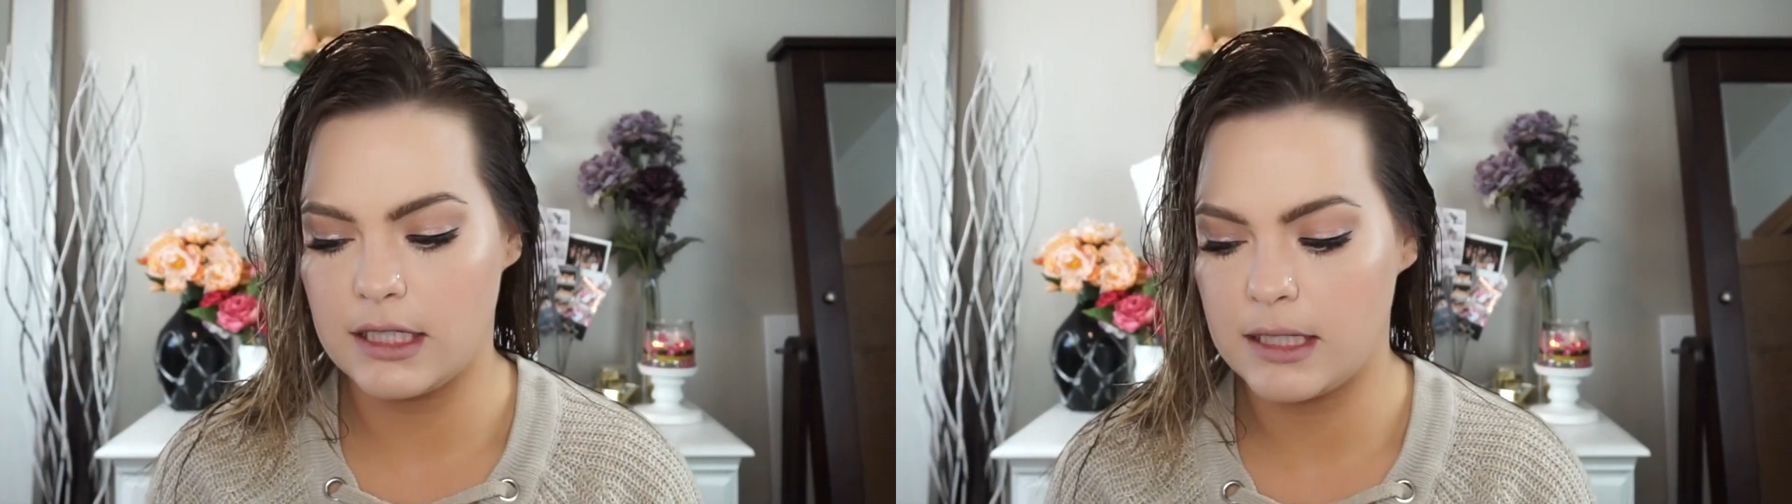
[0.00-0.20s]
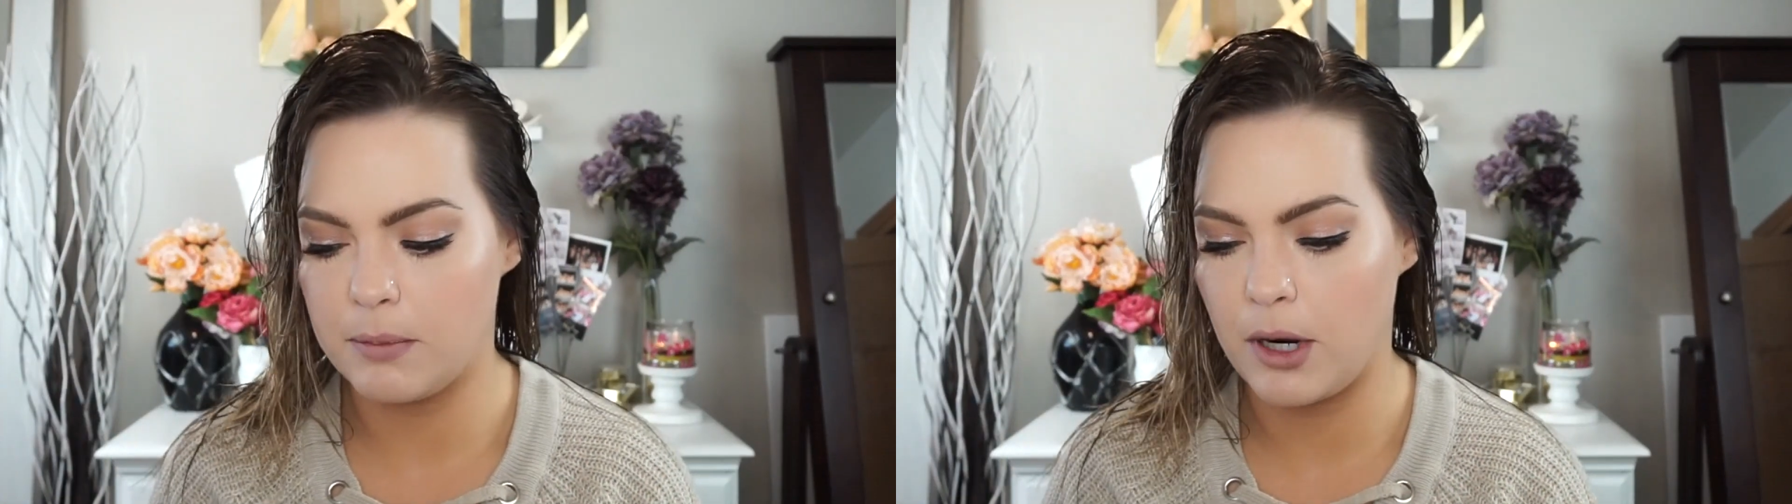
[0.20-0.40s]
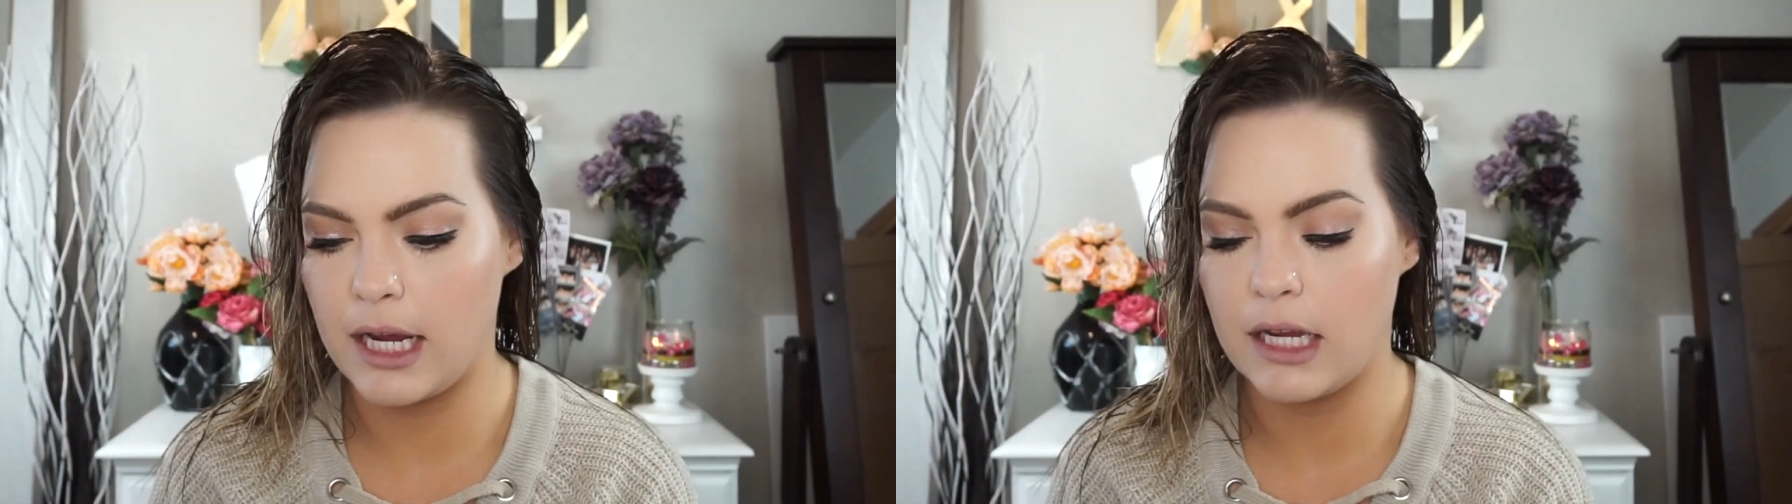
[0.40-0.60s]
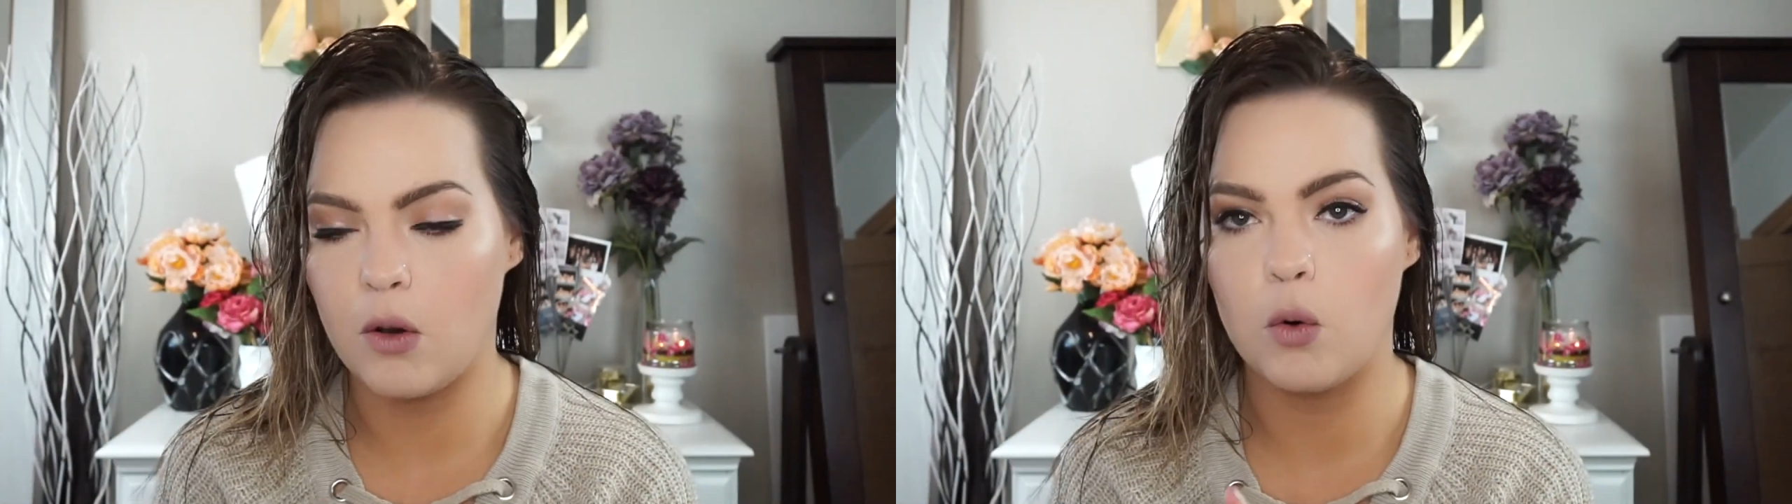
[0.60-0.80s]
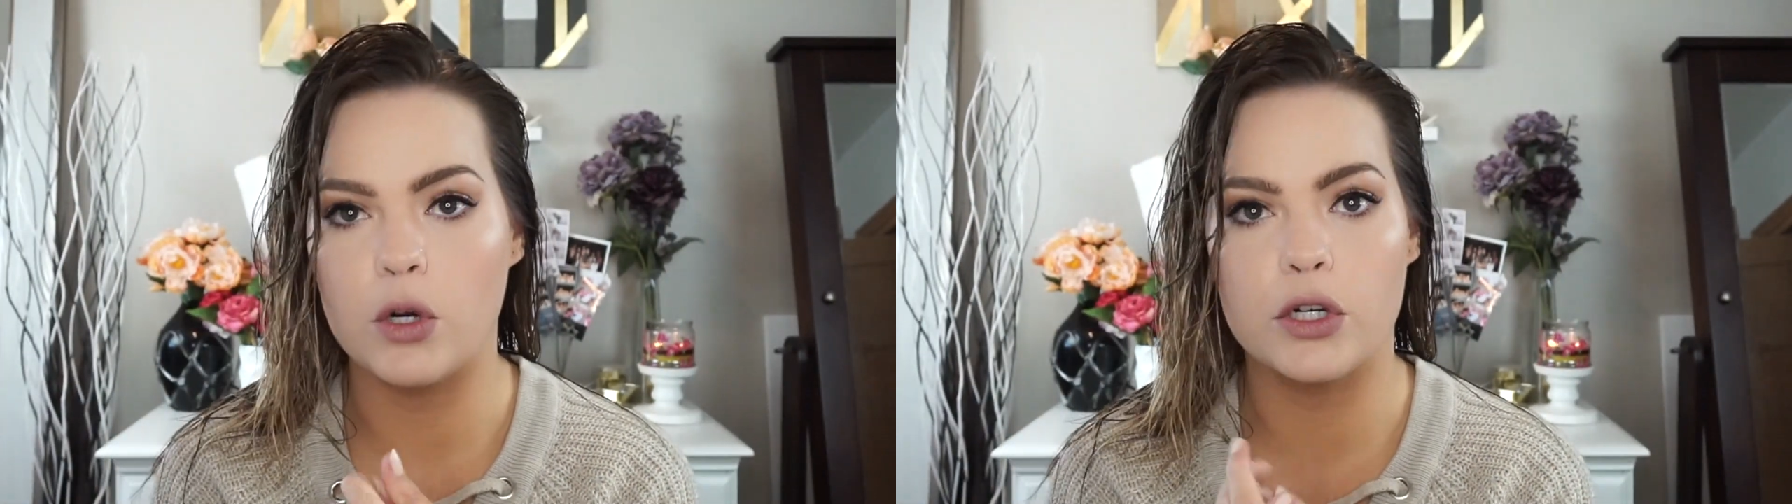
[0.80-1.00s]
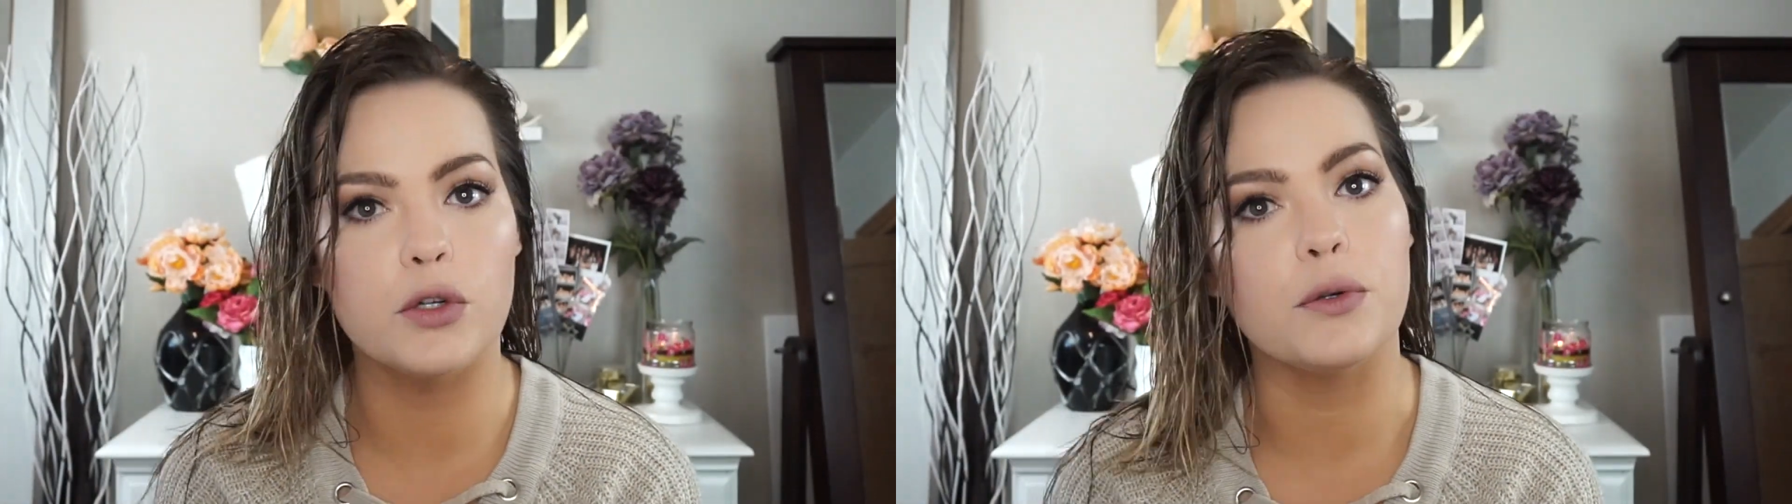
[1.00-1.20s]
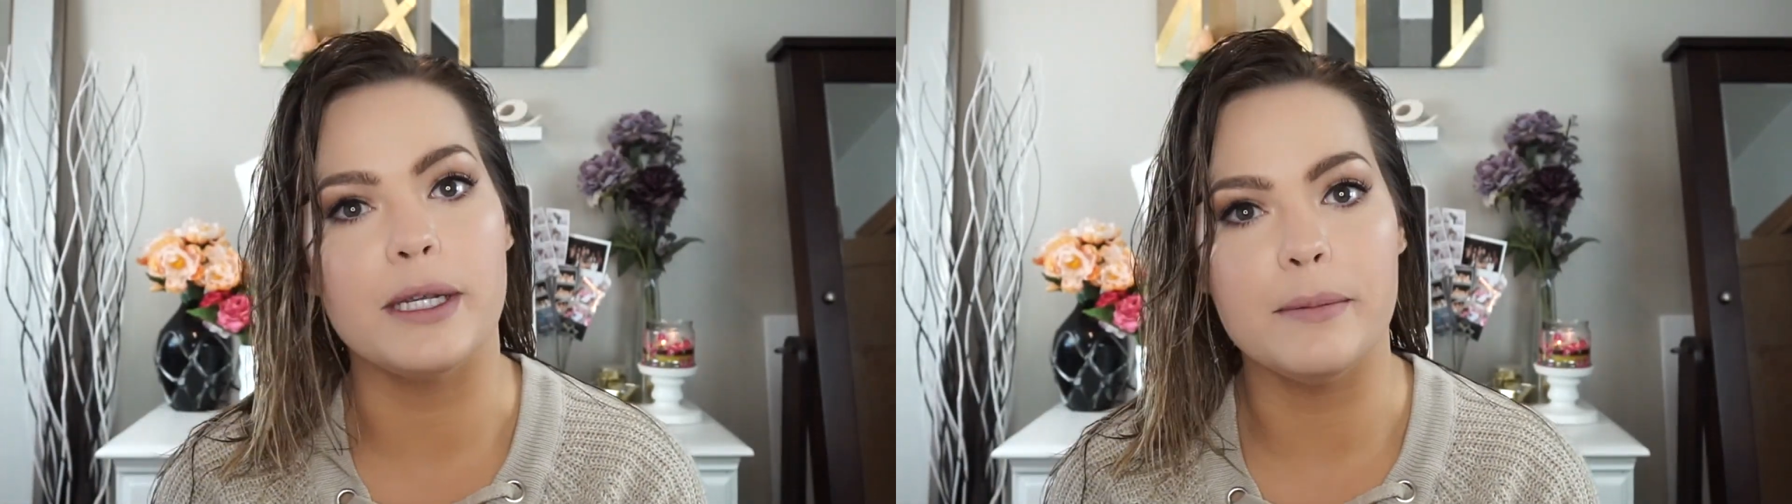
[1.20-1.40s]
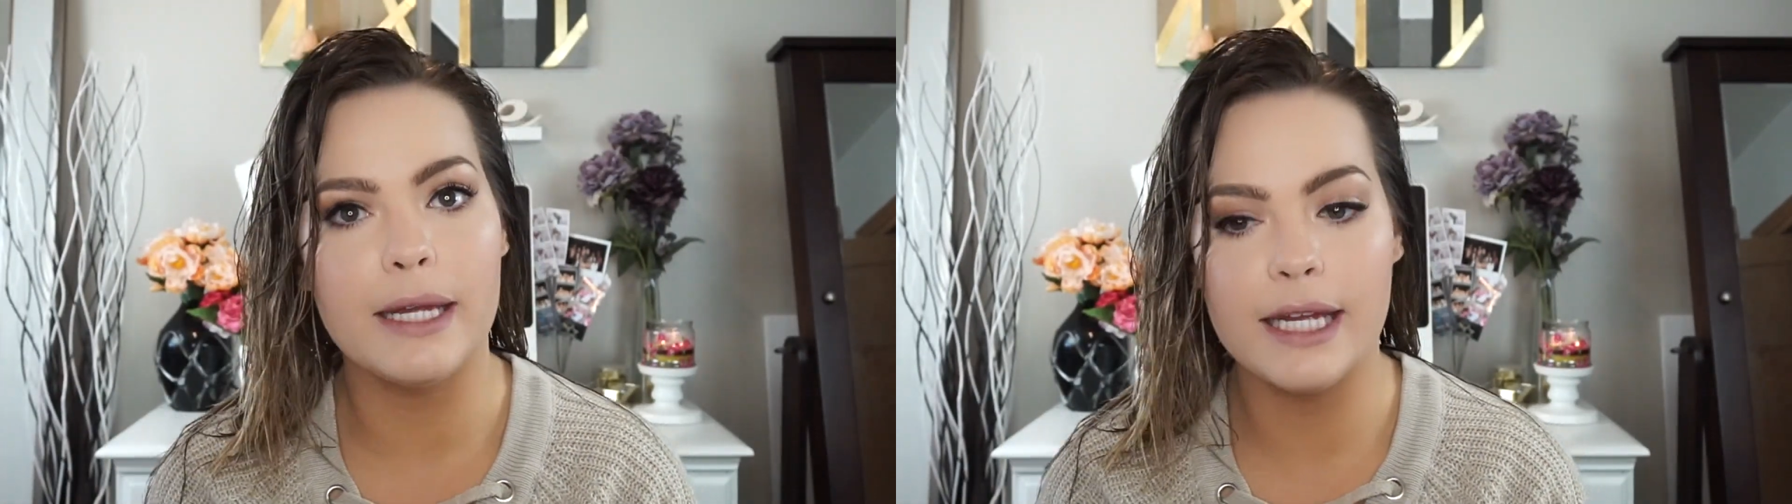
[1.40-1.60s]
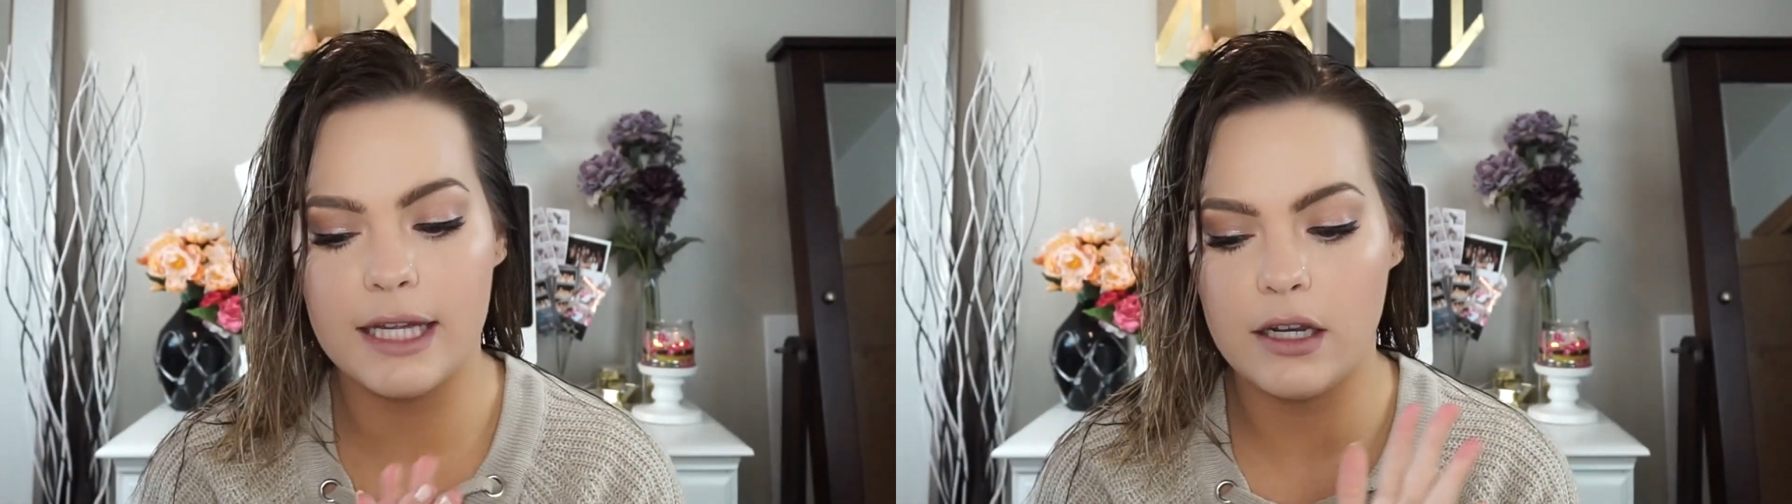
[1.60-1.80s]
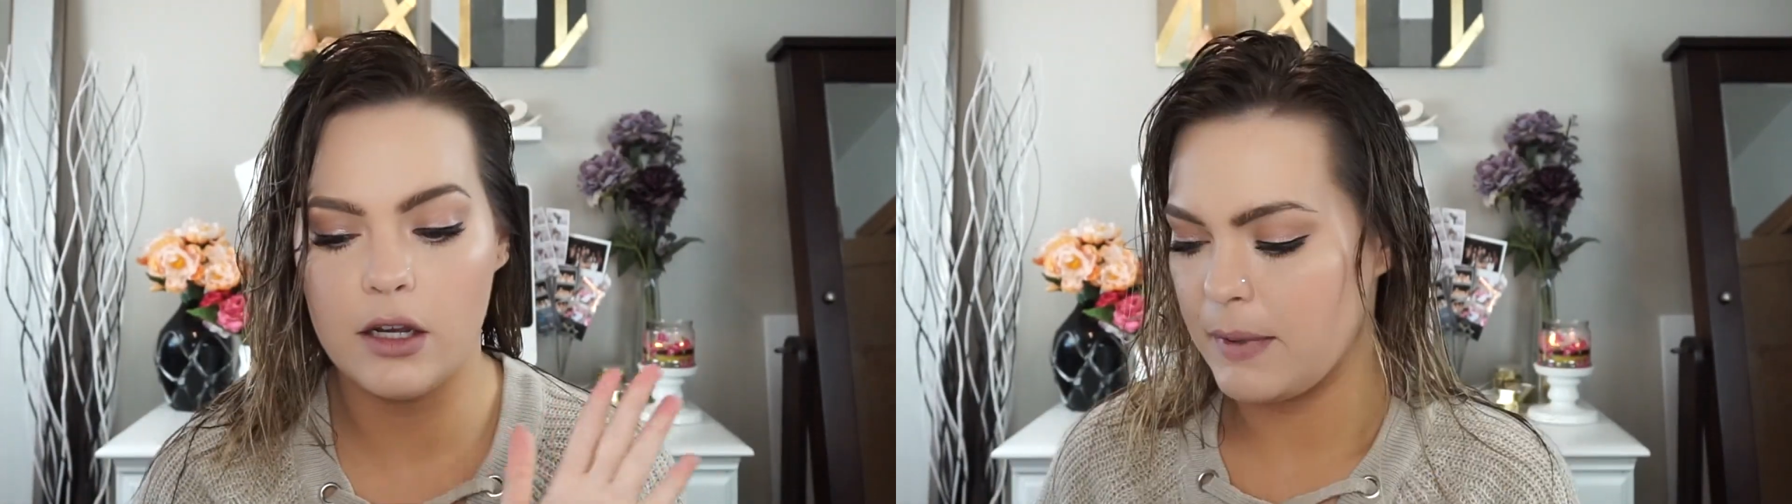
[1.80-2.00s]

spray or cream in,